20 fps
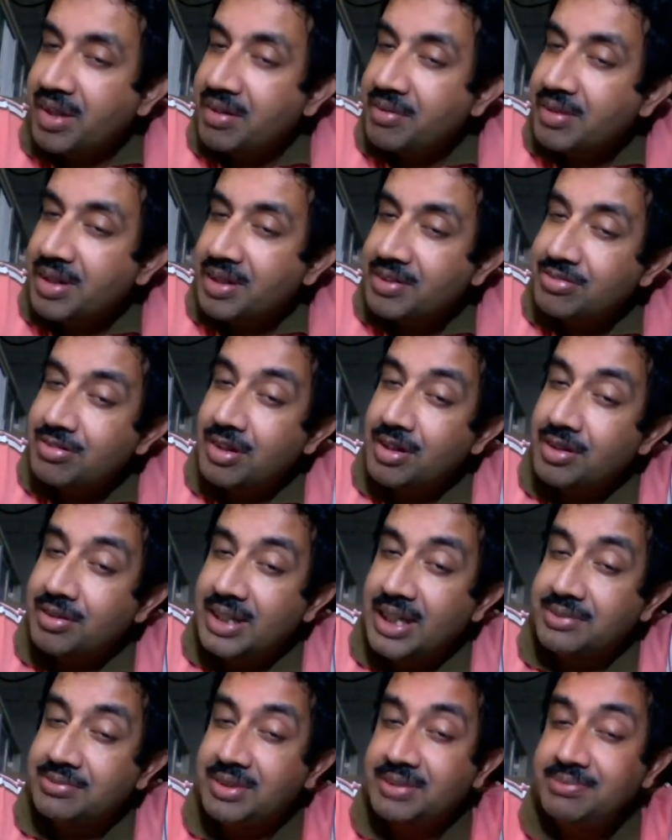You can follow
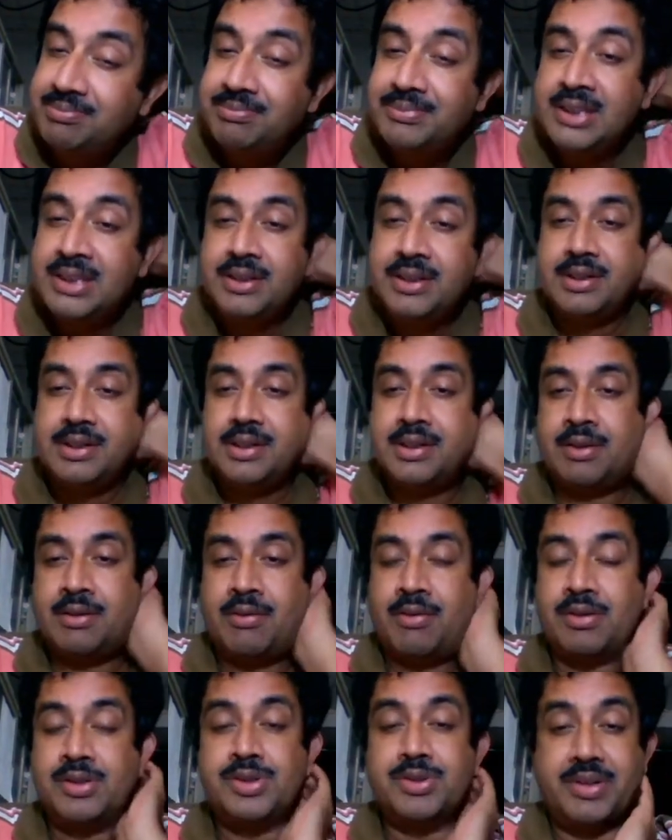that one
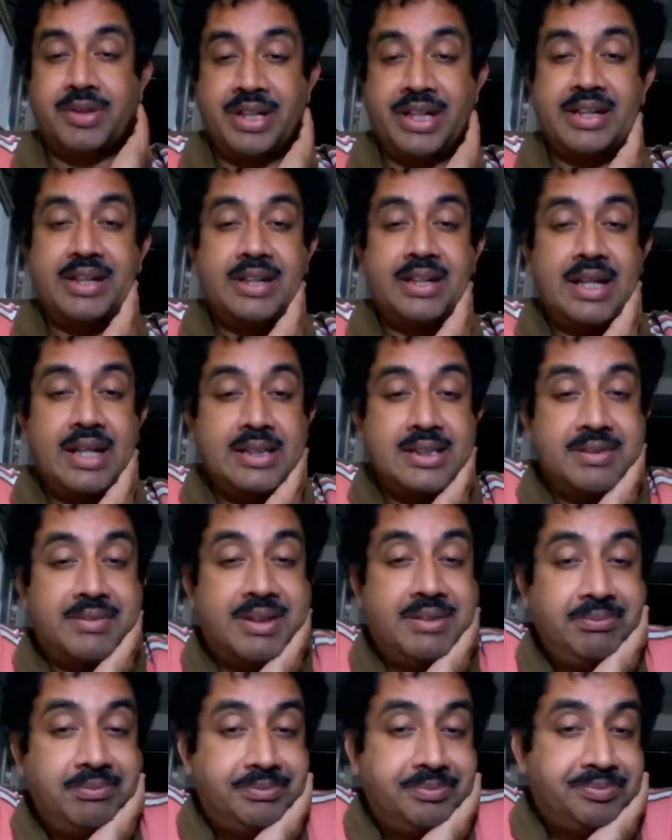on dodecanian
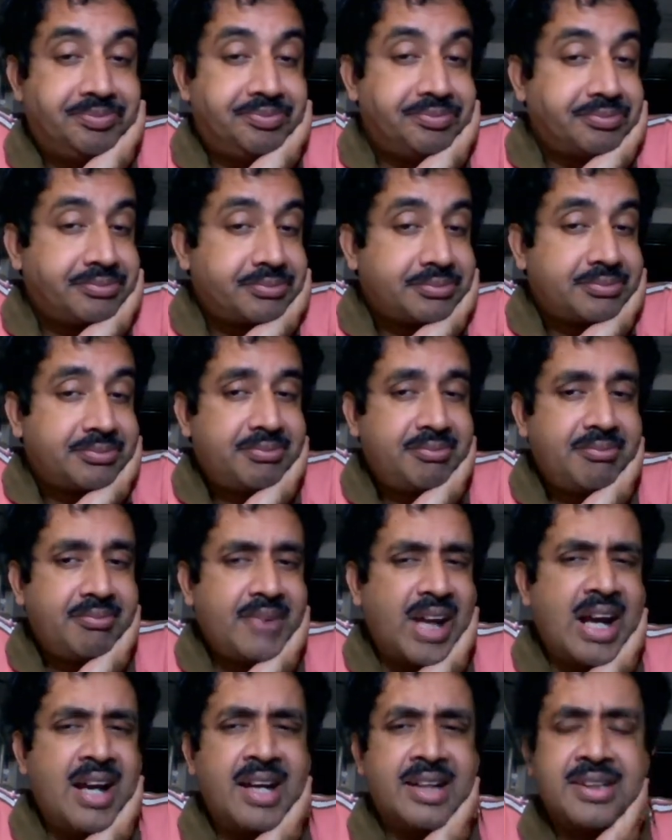algebra.
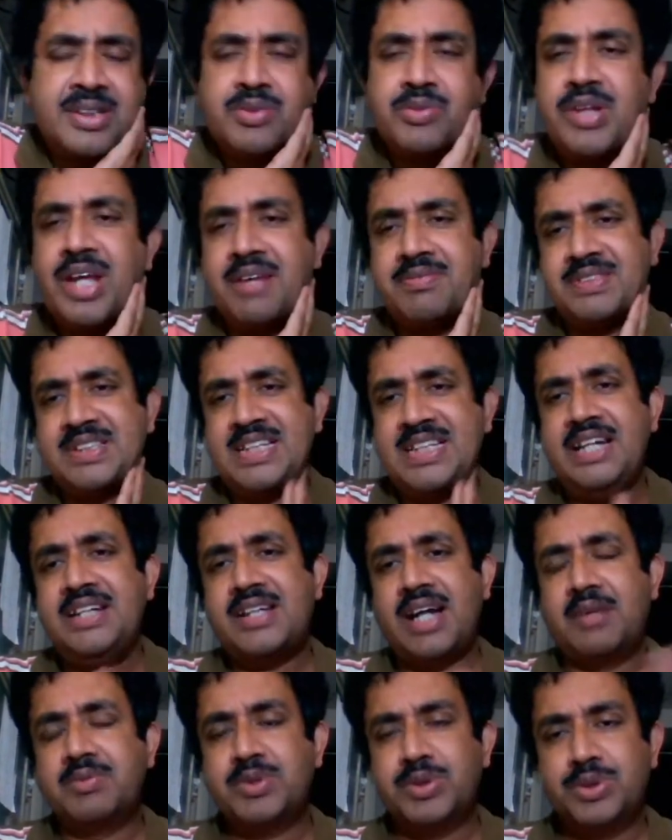And we have
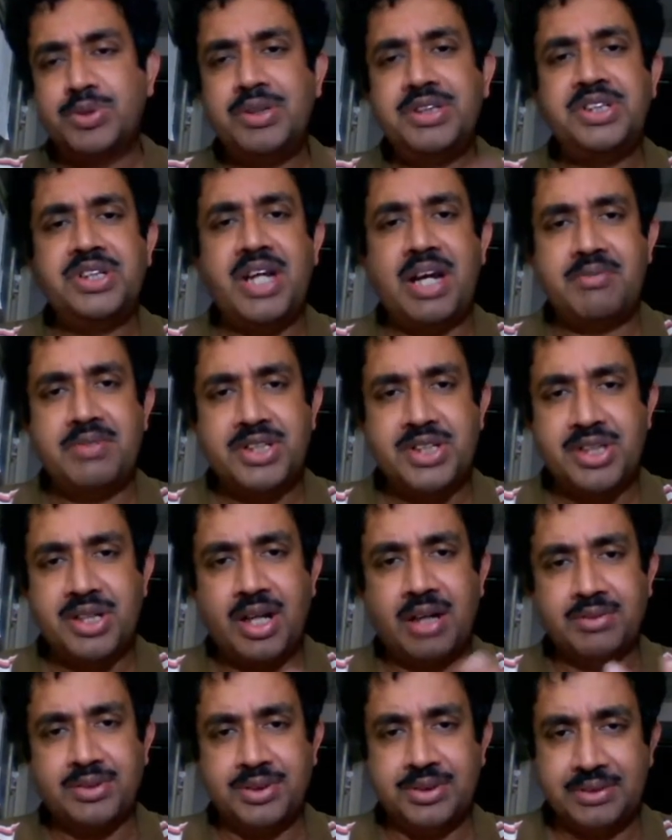said up to 20 dimension
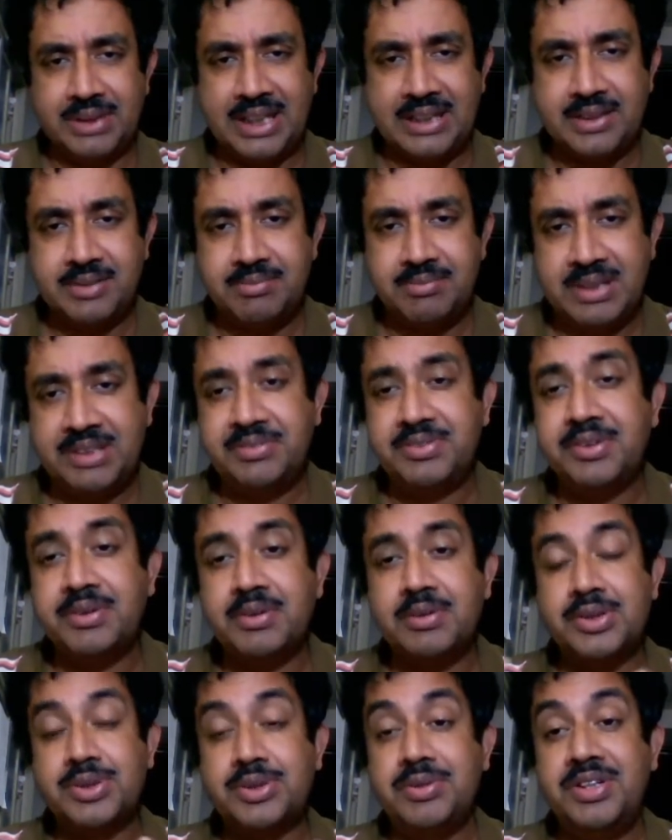how to do that. But if you
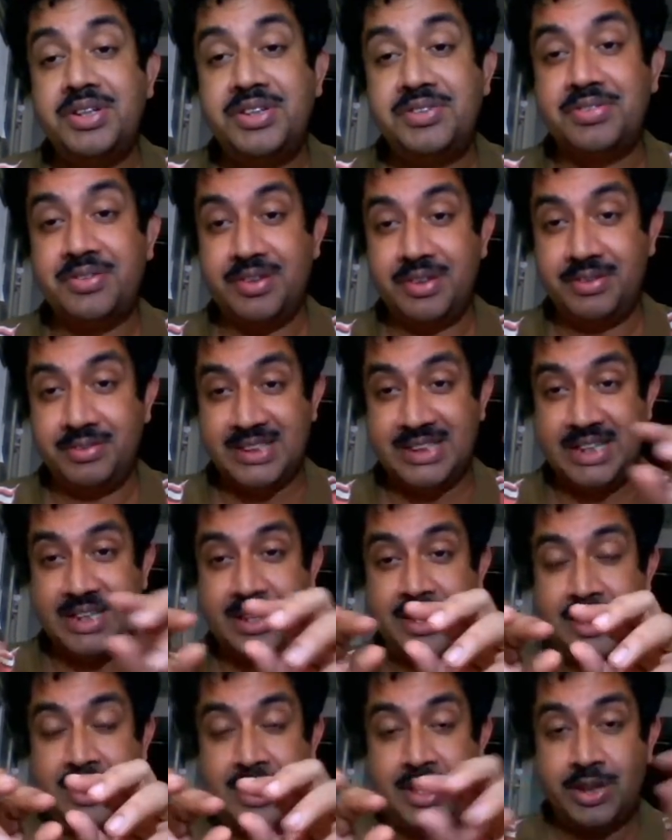go to 24, you
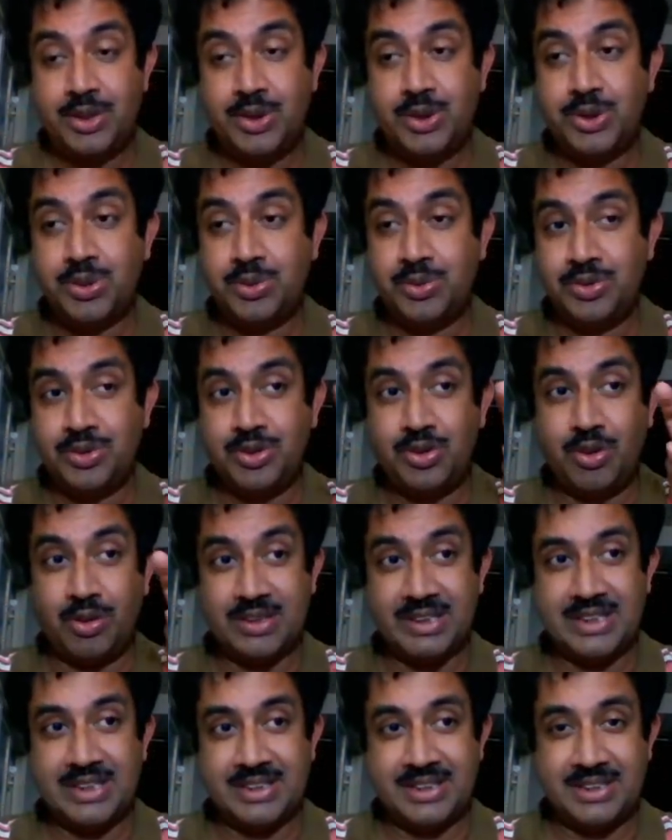see two
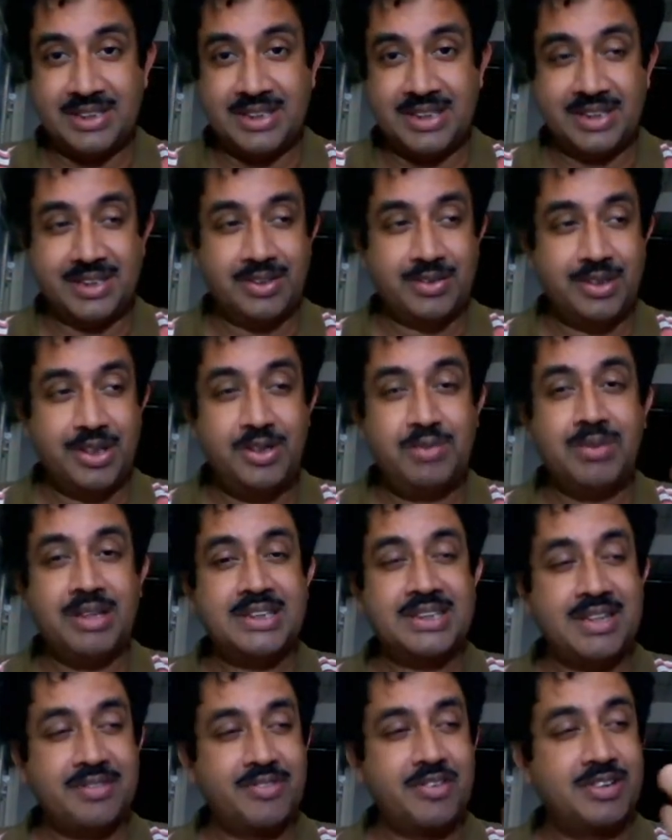conscious states. So
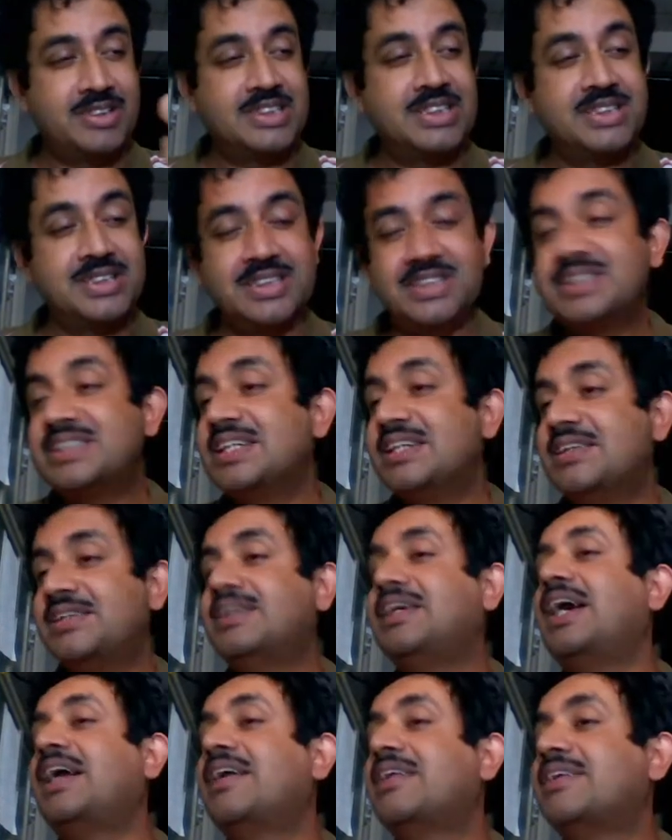humans have consciousness
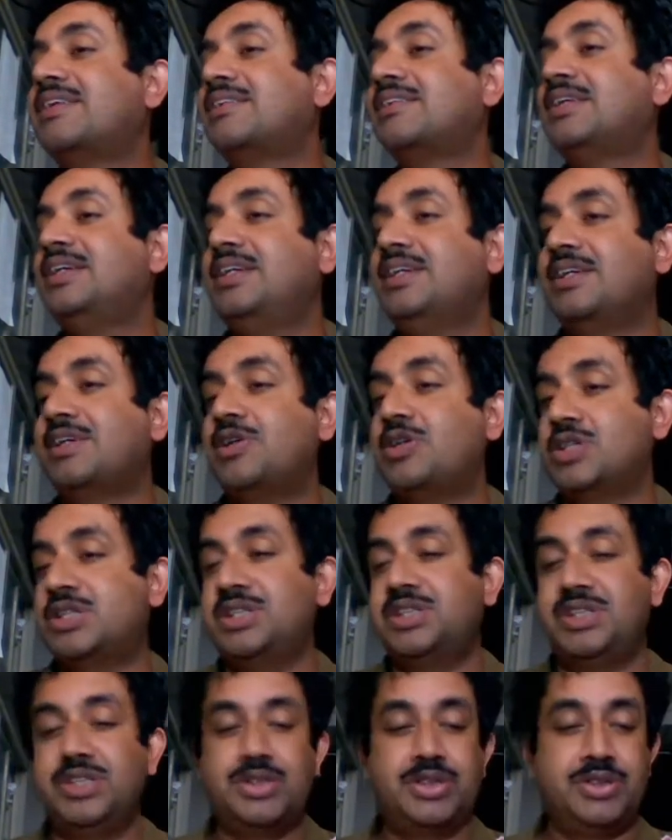and another
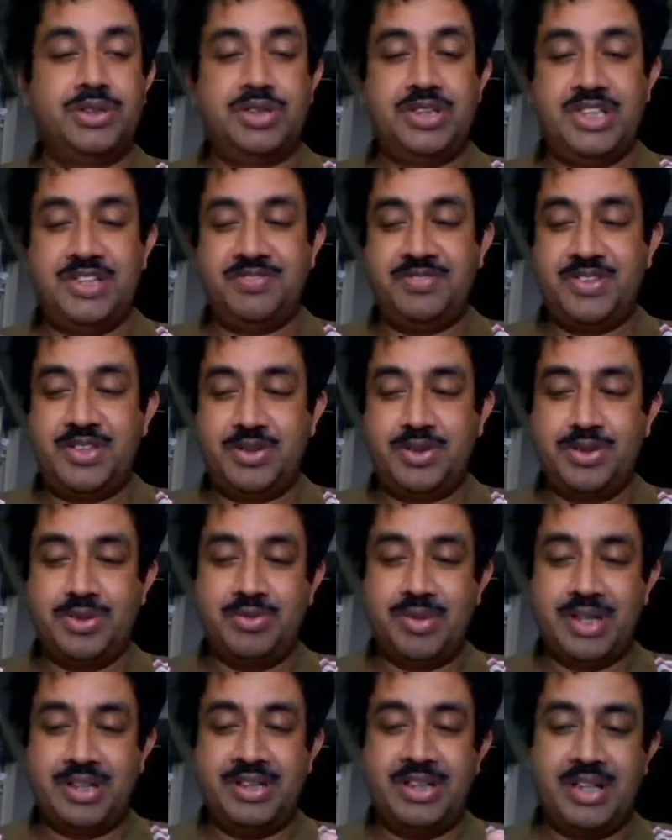consciousness. And if
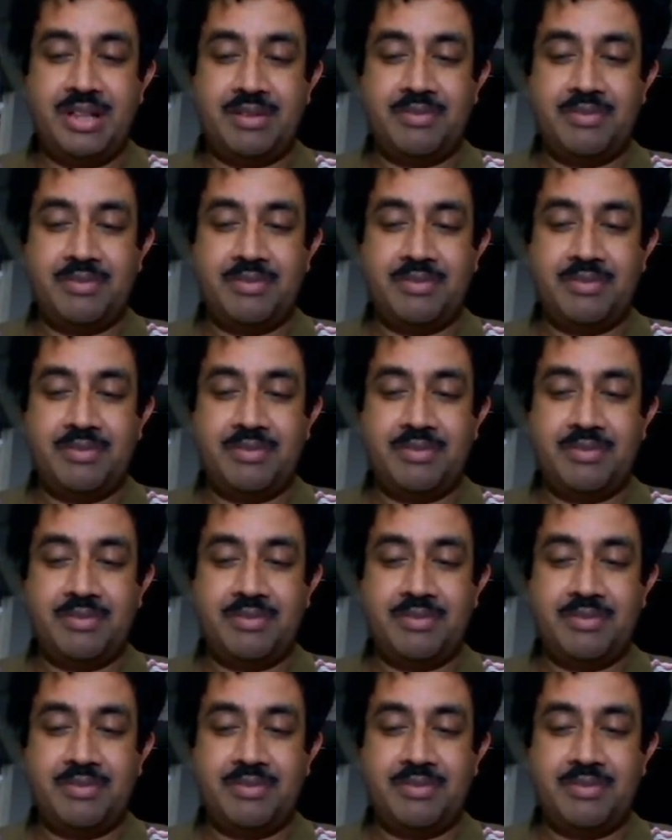two are